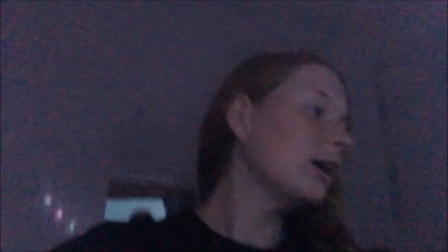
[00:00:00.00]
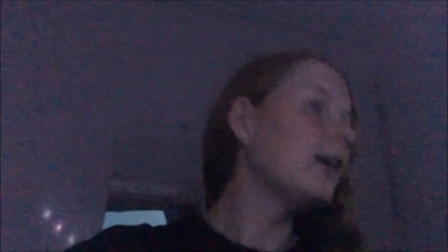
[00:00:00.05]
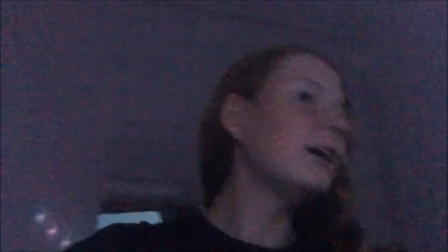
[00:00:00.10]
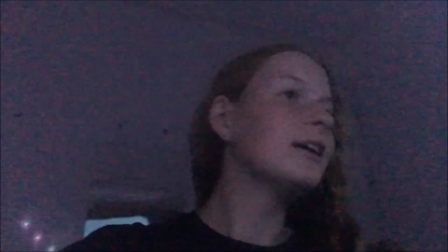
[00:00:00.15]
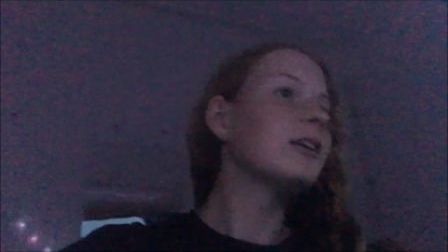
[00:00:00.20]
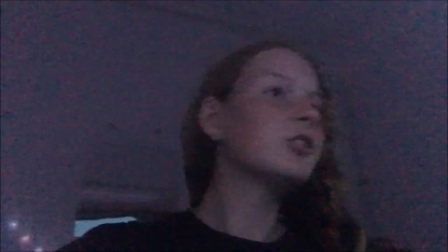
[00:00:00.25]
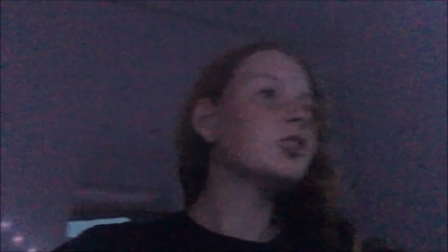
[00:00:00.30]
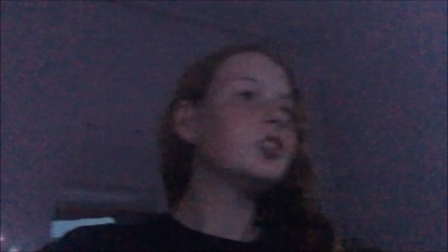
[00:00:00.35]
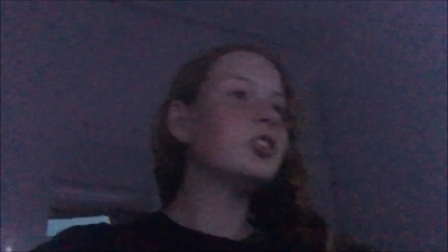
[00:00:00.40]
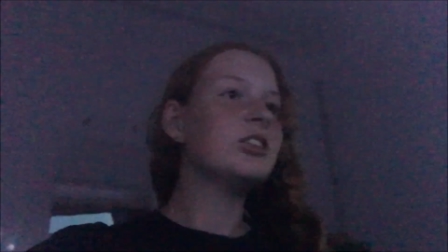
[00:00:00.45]

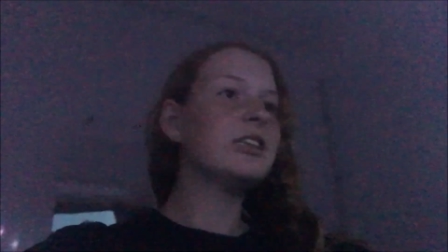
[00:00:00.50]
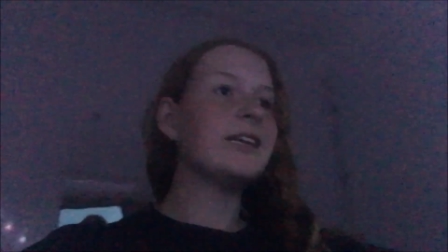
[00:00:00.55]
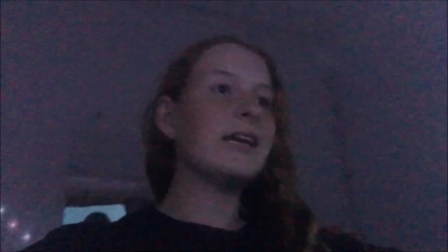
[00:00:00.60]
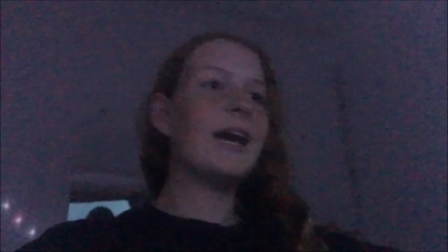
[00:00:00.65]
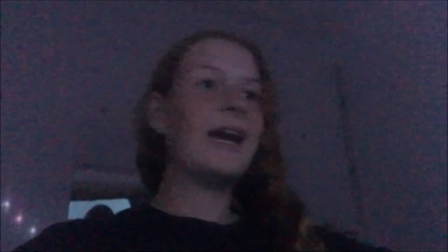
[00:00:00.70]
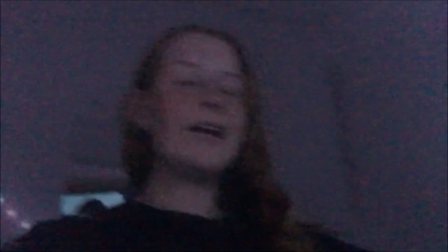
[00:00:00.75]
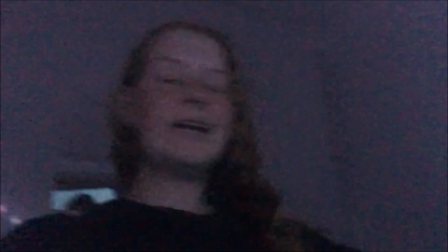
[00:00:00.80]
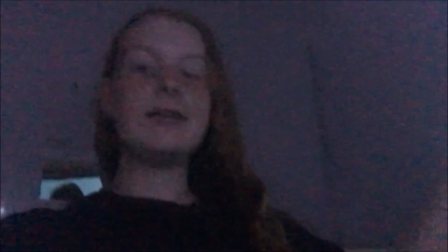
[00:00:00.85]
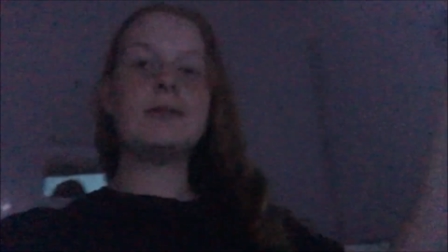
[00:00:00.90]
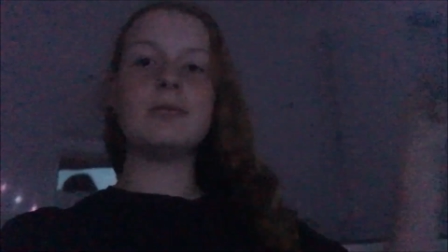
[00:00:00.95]
Archie
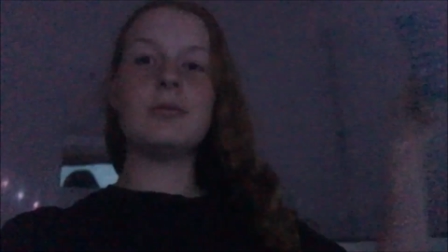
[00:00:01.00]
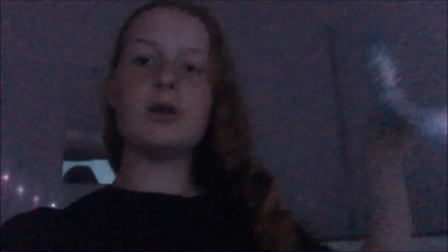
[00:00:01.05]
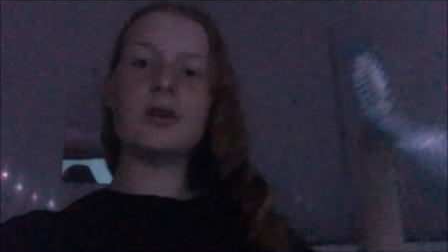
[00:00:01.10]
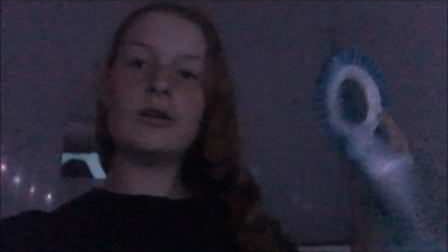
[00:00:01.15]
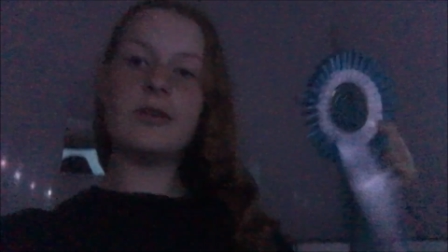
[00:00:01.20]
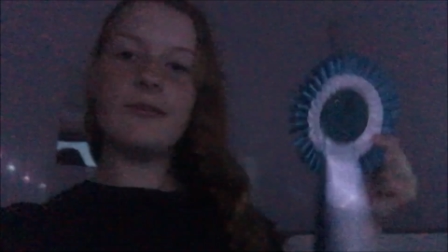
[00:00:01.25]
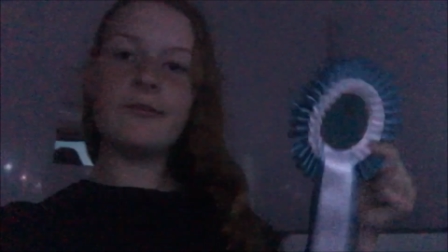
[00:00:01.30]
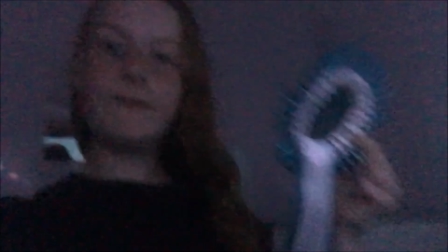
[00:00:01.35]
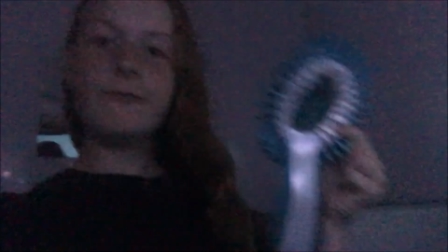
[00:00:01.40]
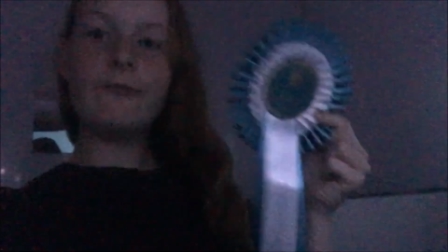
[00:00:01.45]
came
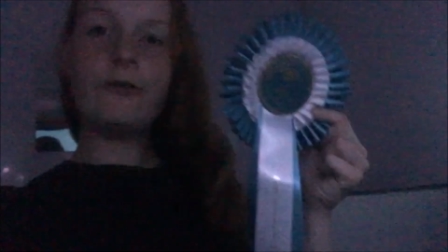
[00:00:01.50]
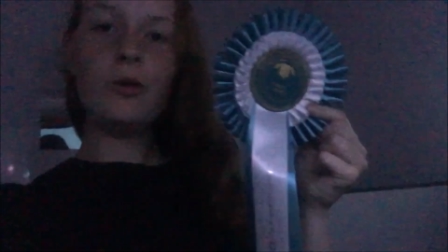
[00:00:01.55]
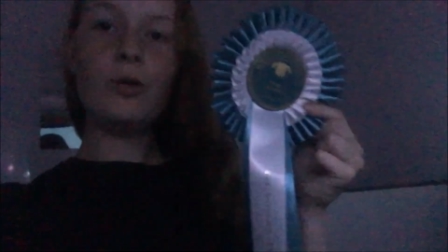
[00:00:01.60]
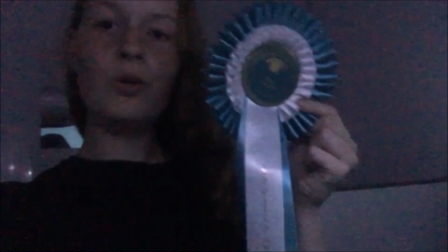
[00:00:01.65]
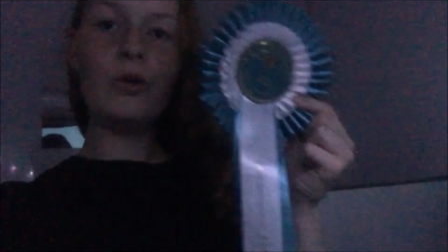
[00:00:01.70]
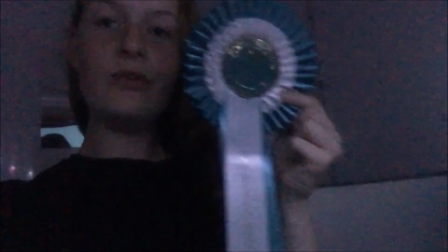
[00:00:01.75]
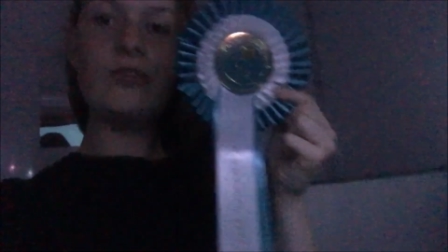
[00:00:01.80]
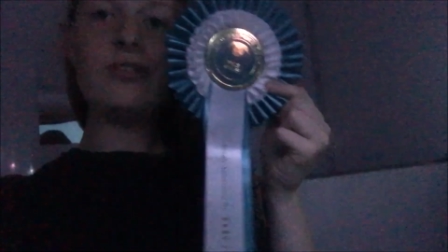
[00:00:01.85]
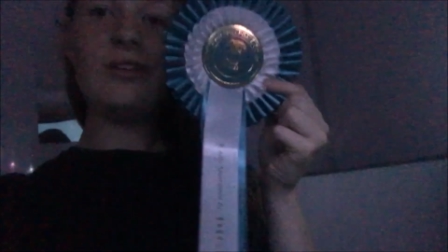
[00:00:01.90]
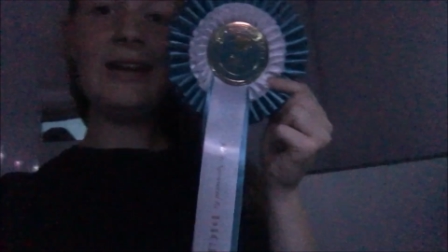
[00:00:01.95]

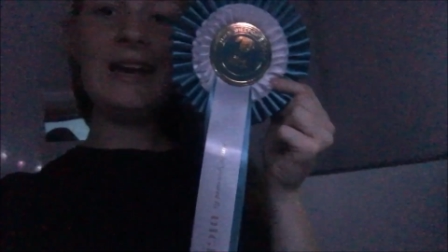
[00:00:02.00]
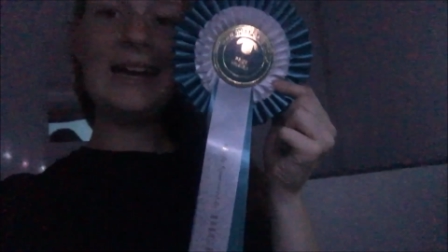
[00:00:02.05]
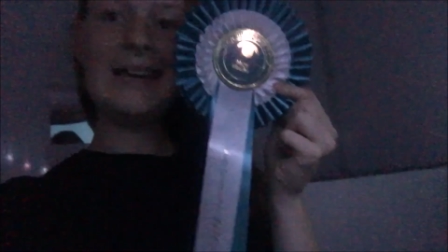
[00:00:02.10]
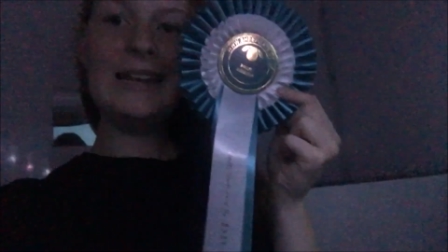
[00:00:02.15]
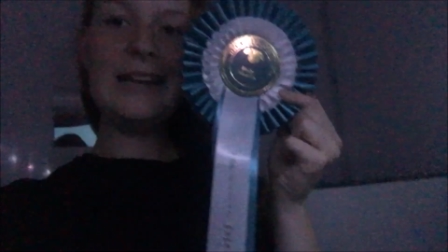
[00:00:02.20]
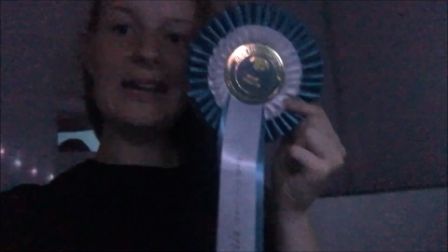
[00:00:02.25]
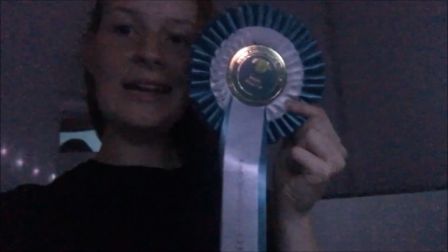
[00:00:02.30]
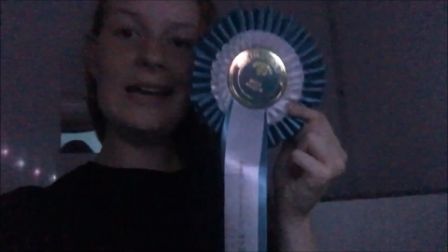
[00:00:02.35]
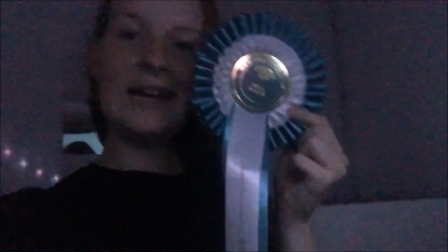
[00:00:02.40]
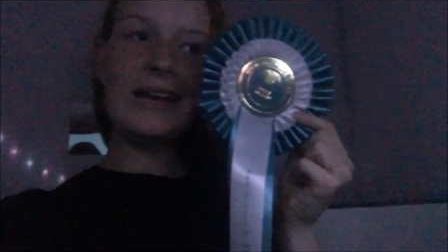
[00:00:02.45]
fourth
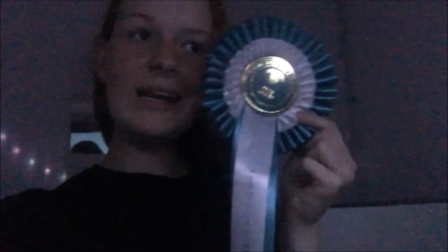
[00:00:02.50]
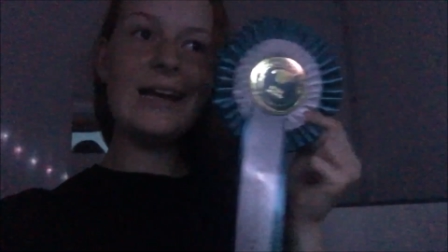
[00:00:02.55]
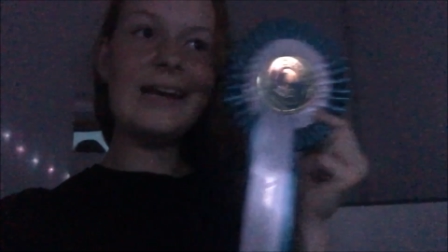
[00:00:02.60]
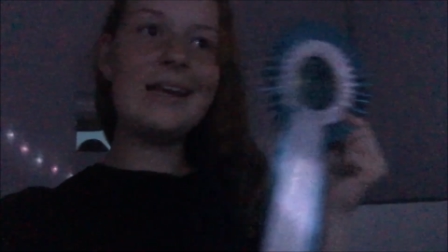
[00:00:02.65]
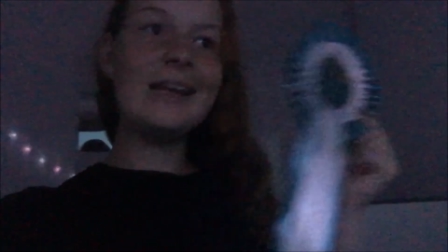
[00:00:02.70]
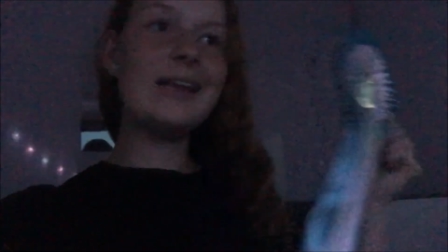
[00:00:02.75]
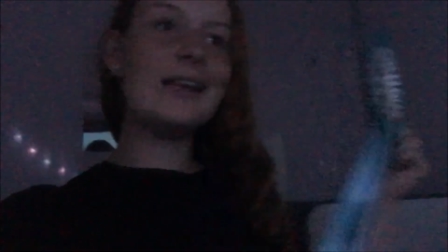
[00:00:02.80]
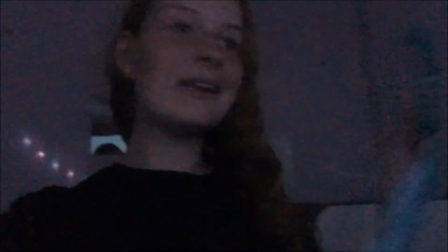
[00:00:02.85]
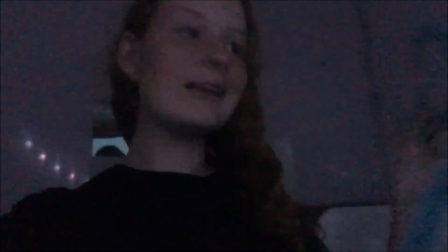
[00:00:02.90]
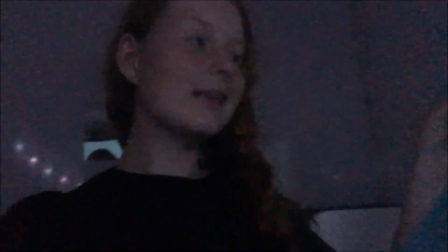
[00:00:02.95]
in
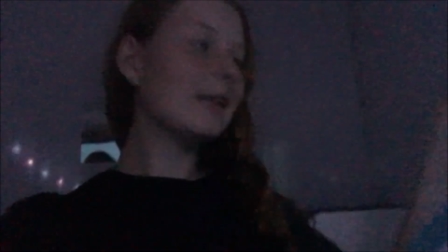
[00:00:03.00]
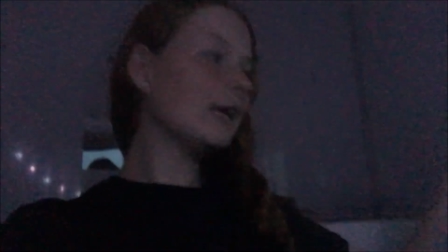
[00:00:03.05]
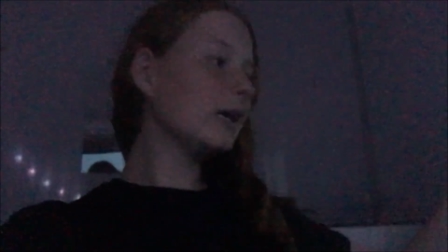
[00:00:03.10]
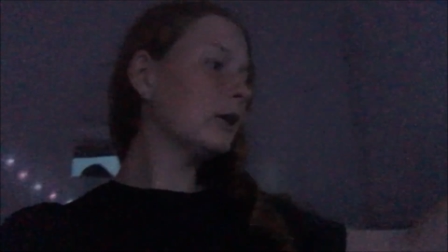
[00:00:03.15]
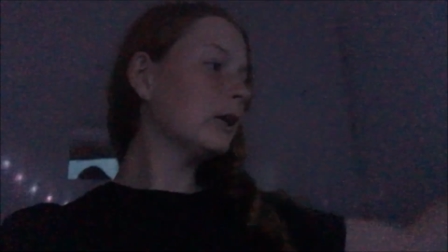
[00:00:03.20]
his